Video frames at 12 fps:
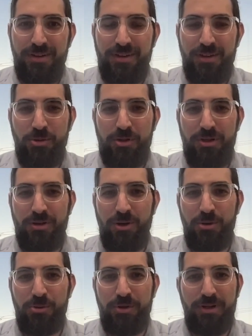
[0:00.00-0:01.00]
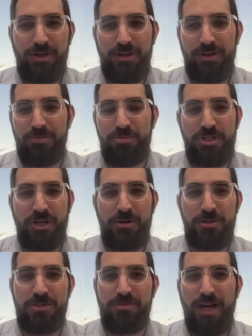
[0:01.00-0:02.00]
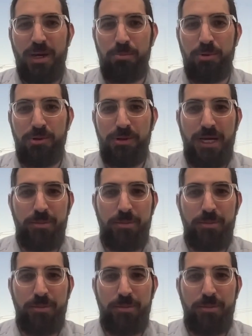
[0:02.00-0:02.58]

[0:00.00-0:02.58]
You could own shares of Apple,